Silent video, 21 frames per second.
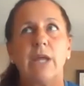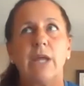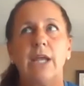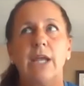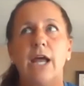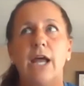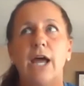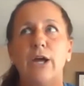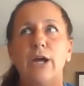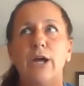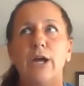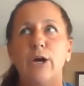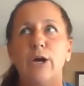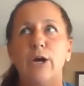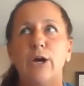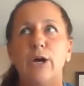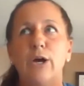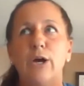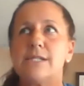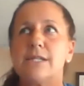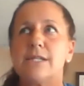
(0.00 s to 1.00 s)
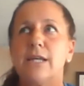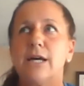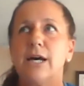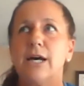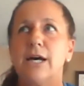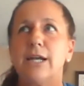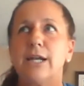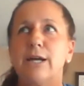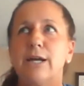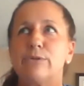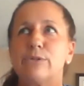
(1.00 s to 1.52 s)
And I always
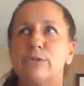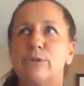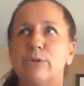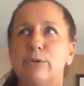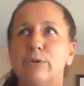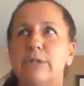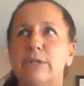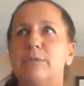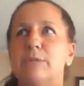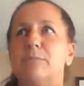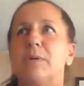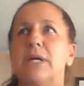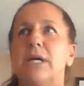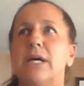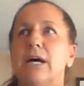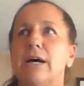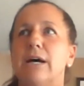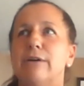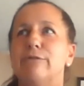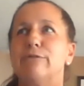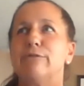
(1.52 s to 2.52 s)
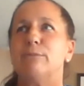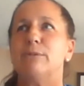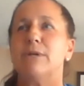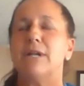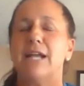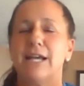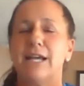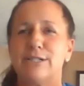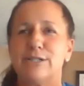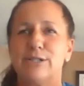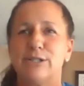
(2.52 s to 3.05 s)
thought I was going to be cut from the
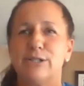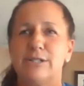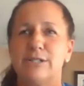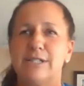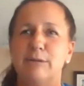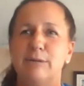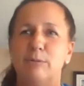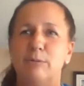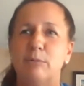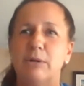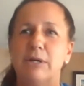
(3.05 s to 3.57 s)
national team, and my